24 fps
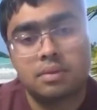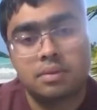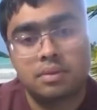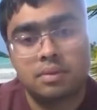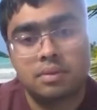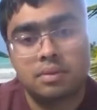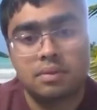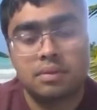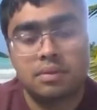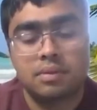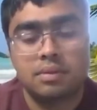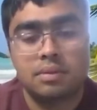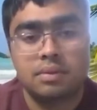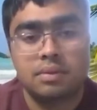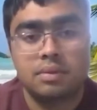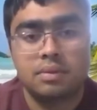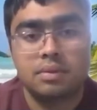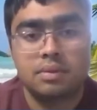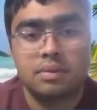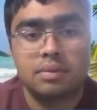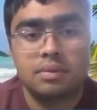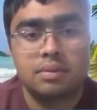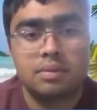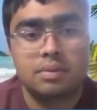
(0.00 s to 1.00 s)

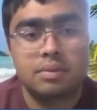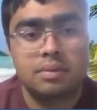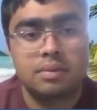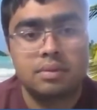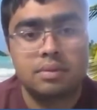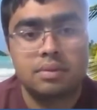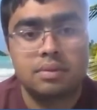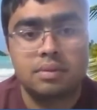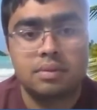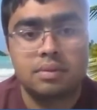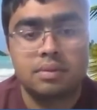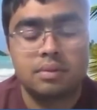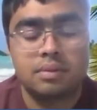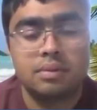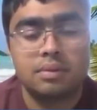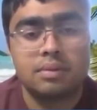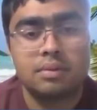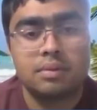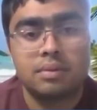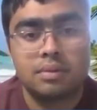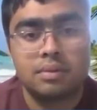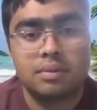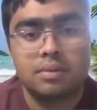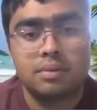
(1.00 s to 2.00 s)

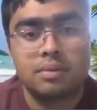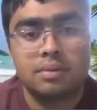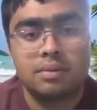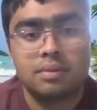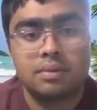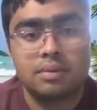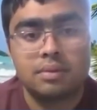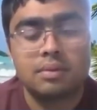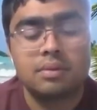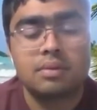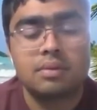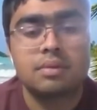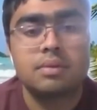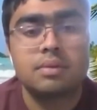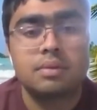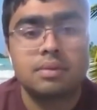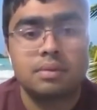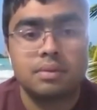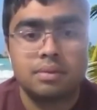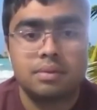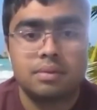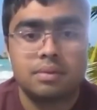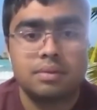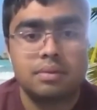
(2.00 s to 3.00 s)

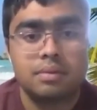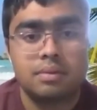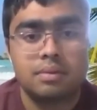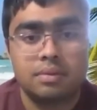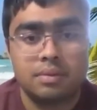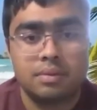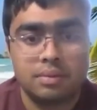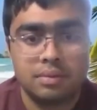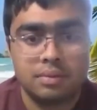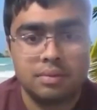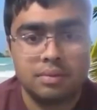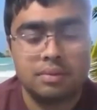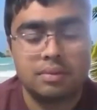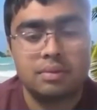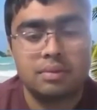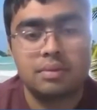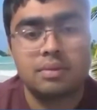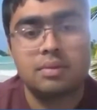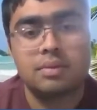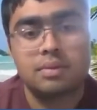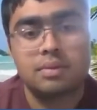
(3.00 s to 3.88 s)
(not speaking)